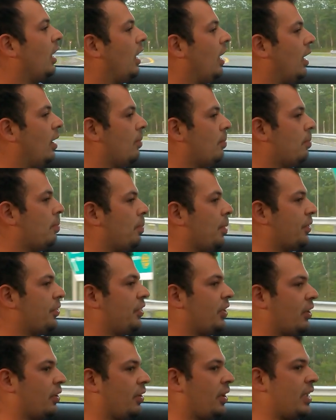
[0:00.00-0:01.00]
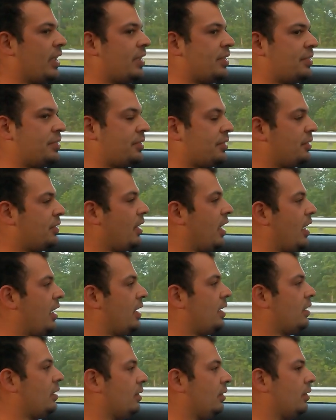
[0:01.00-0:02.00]
but there is
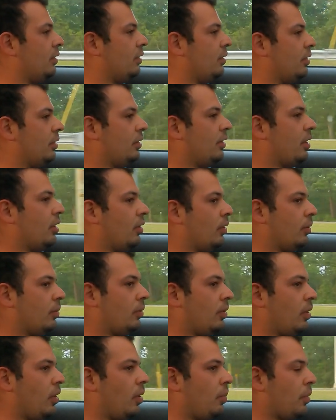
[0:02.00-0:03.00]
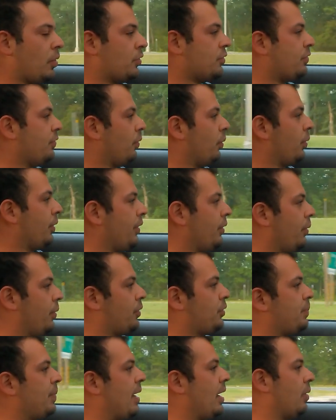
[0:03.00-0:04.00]
a, you know, almost 40
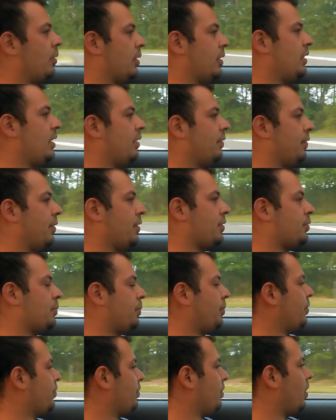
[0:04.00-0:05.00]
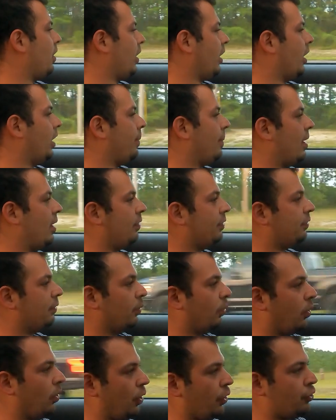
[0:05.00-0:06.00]
horsepower difference. You're talking about
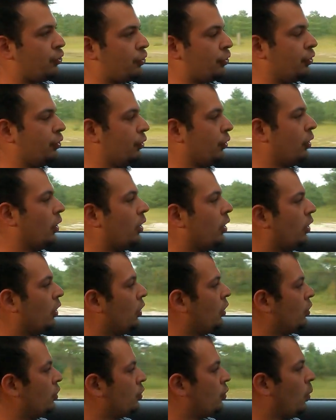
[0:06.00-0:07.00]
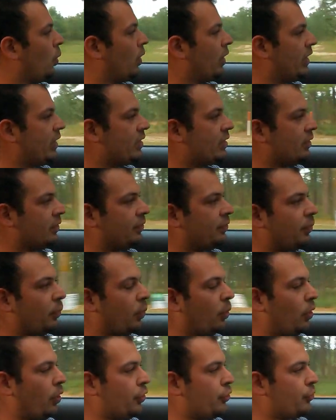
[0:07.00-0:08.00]
420 to
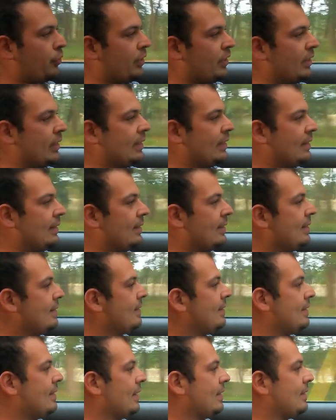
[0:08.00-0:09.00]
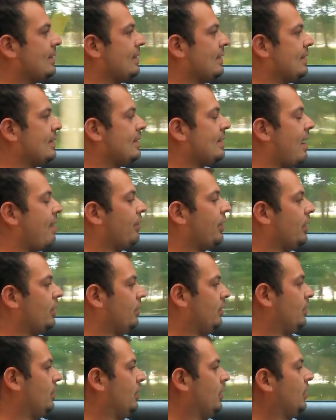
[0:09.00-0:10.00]
467.